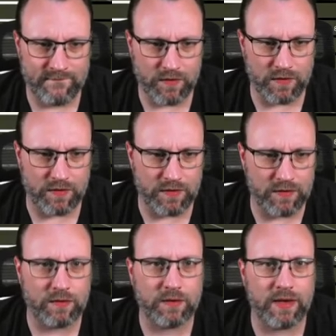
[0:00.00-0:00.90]
Good.
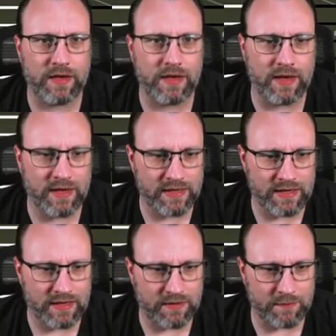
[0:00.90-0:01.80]
Okay, I
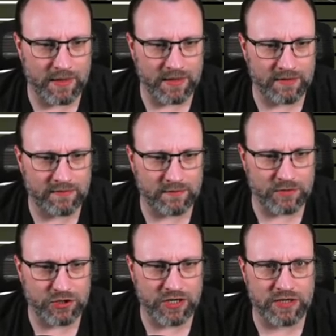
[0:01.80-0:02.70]
need to make some
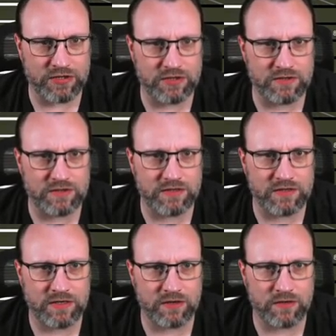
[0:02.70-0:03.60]
changes
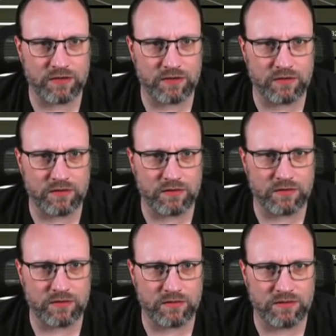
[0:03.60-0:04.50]

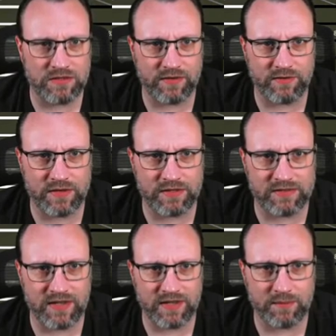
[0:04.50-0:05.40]
here,
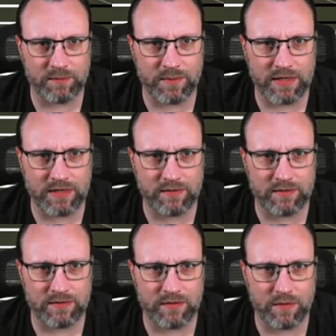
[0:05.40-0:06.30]
72nd minute or
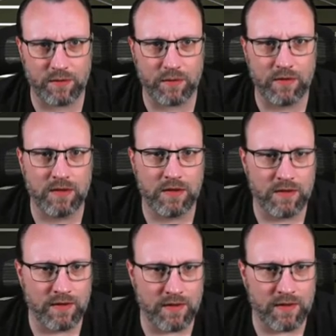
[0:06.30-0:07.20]
so.
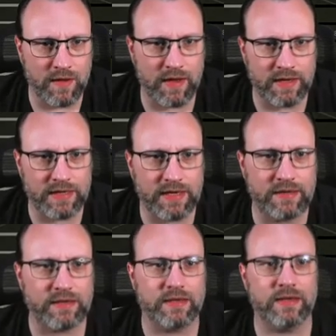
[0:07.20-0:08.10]
I need to
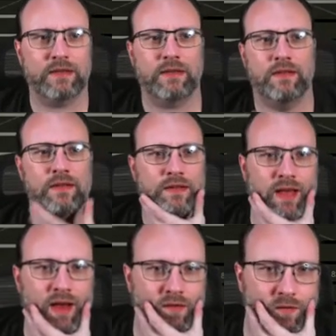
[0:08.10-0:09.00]
get
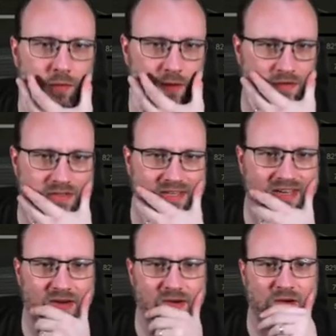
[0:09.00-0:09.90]
Alvarez out.